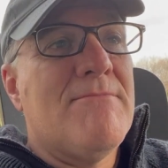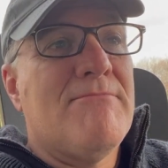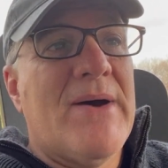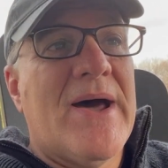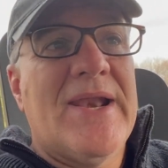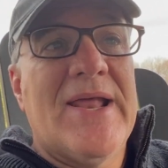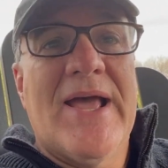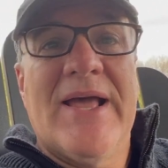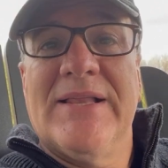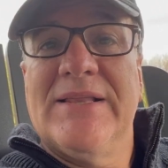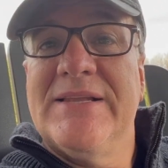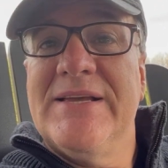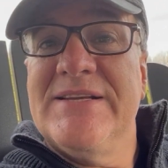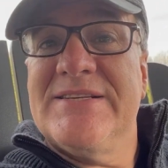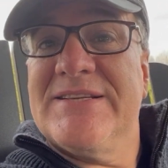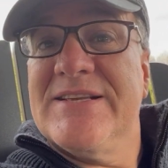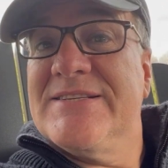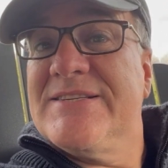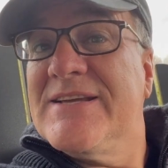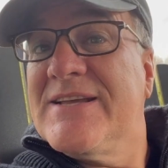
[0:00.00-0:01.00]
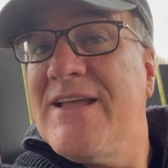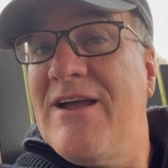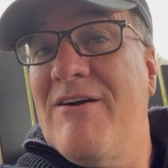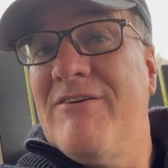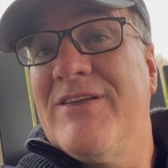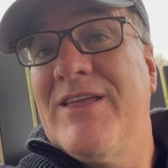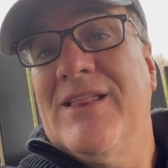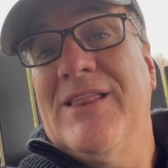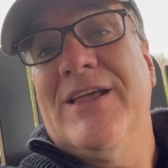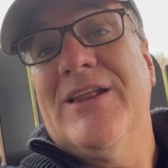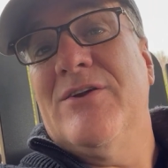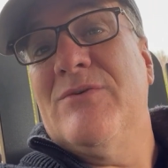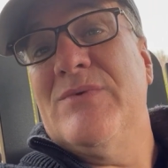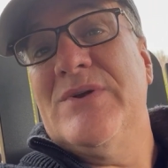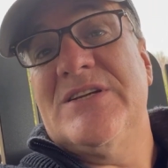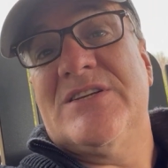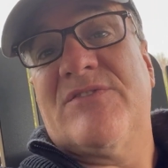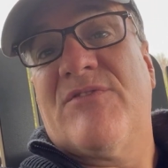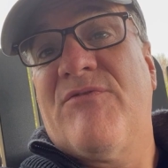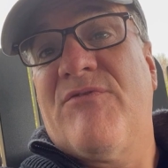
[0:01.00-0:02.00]
But at least it's a calculated
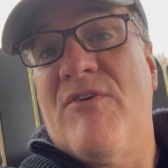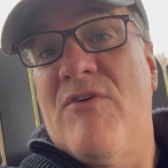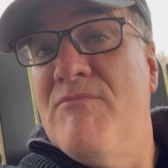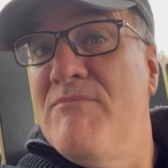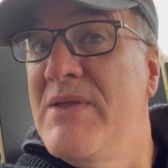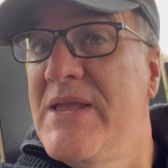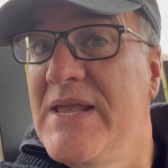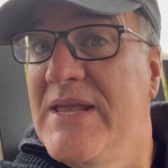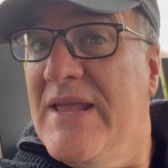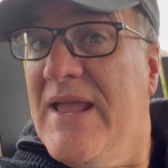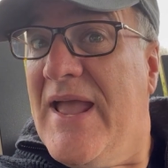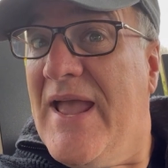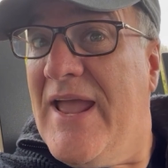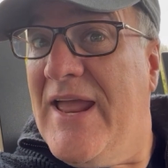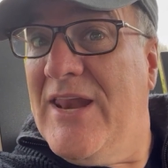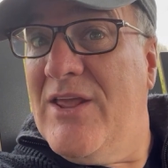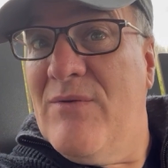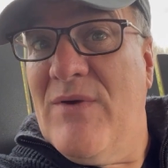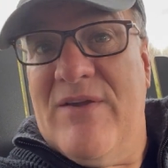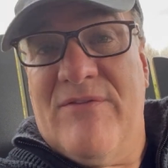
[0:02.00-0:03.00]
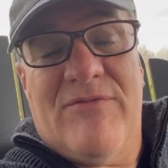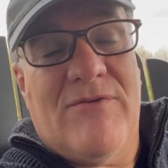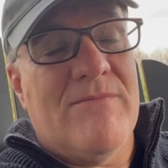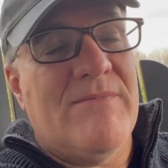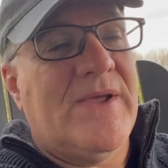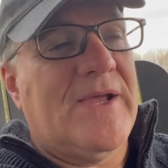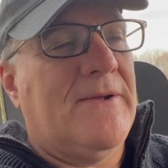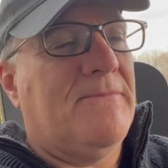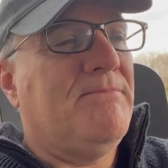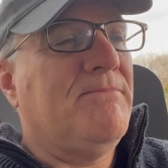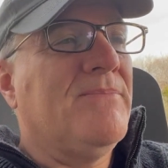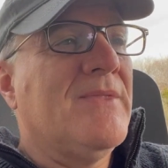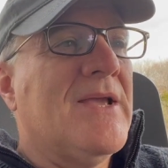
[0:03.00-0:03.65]
risk for me, anyway, for me.